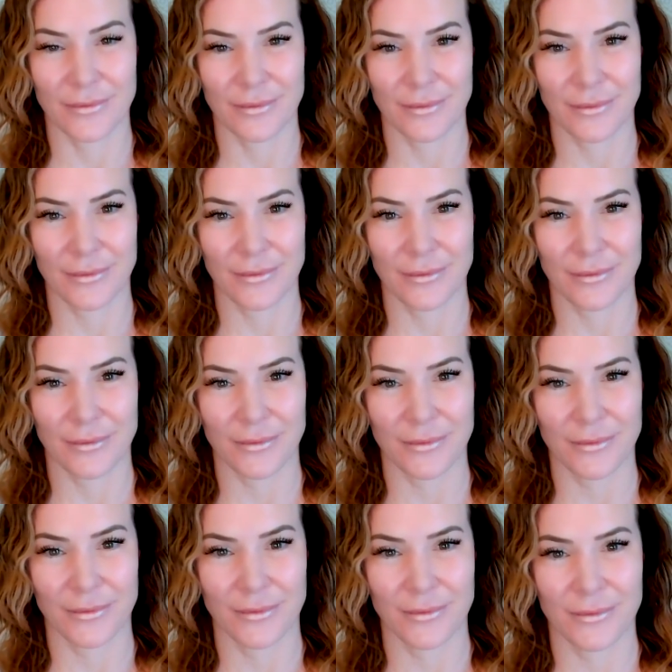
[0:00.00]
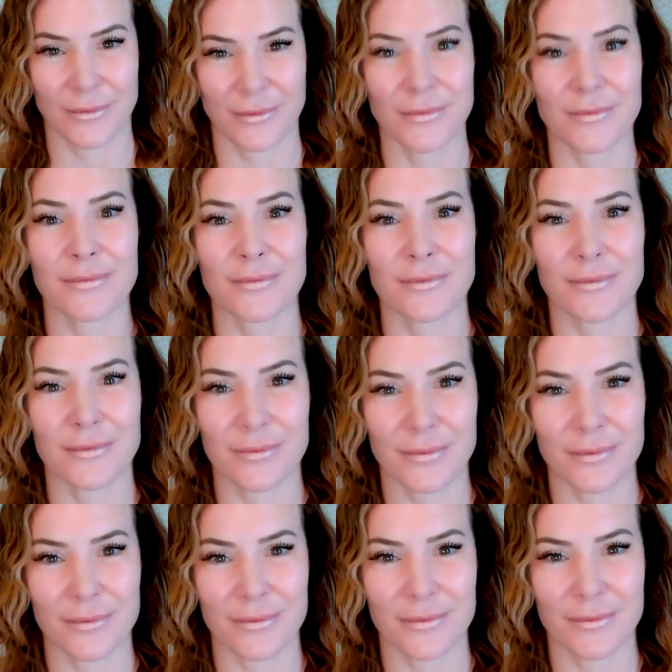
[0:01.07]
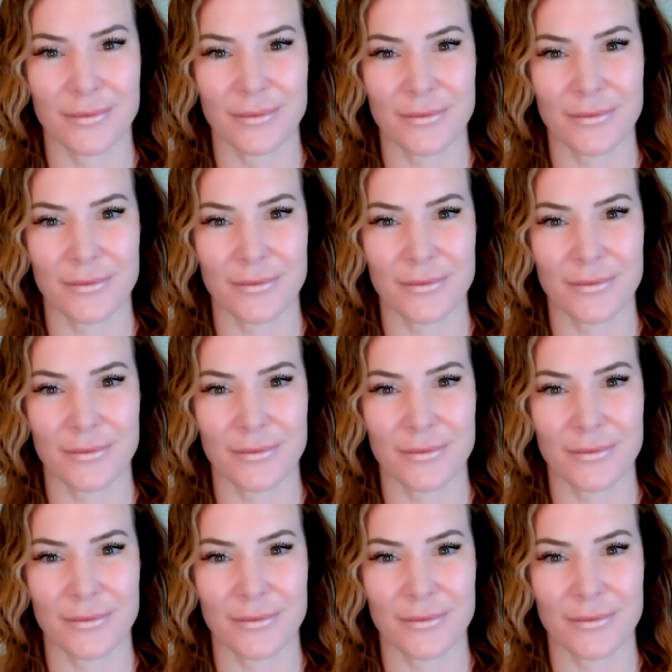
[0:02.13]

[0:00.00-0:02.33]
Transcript: The person shown says nothing.